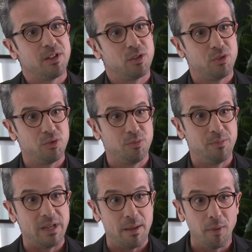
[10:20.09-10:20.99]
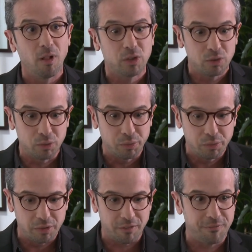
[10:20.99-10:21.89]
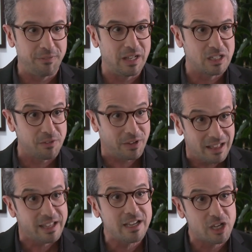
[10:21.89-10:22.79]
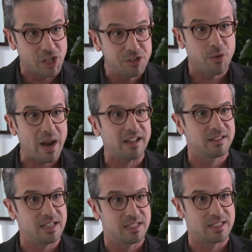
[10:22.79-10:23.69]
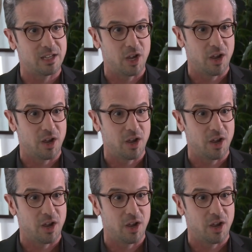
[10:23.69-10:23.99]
to be able to philosophically counteract this